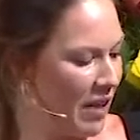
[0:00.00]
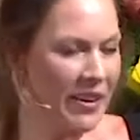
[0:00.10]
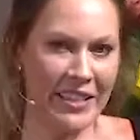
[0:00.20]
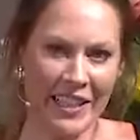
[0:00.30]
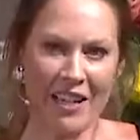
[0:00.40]
For
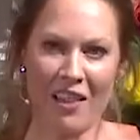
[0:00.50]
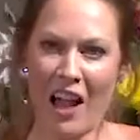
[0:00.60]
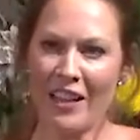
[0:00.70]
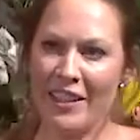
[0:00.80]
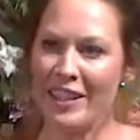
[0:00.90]
you see, a
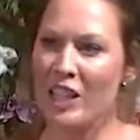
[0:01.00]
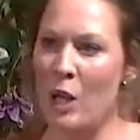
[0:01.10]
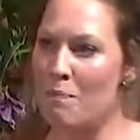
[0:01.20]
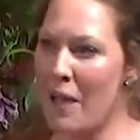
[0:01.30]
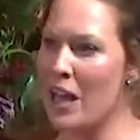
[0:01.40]
lot of these
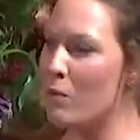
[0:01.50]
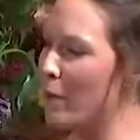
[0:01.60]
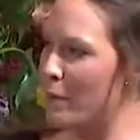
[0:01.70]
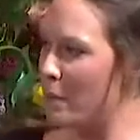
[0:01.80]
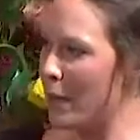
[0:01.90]
men and
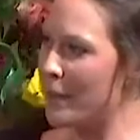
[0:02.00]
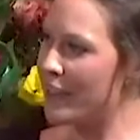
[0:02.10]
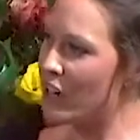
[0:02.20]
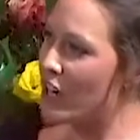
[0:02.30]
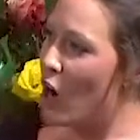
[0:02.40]
women, maybe
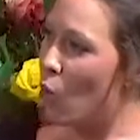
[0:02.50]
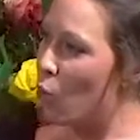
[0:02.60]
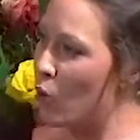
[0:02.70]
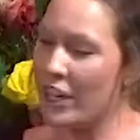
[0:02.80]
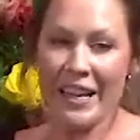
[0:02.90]
they're
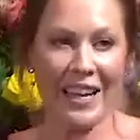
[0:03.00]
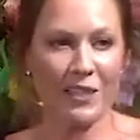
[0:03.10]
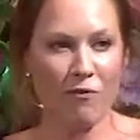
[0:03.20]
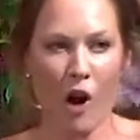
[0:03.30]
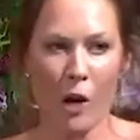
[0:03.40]
working
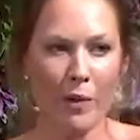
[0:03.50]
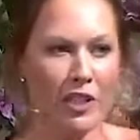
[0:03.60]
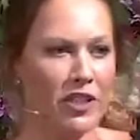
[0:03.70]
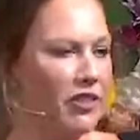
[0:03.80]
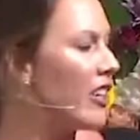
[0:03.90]
as
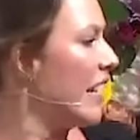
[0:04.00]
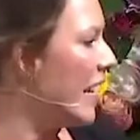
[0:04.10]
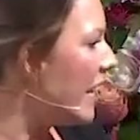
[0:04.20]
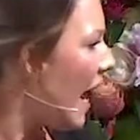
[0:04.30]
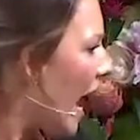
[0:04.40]
farmers or they're
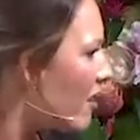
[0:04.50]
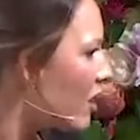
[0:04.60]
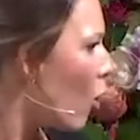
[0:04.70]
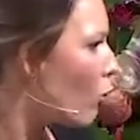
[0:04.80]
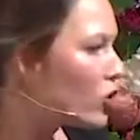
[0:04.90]
in
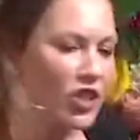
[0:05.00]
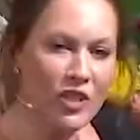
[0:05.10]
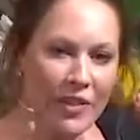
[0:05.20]
agriculture, so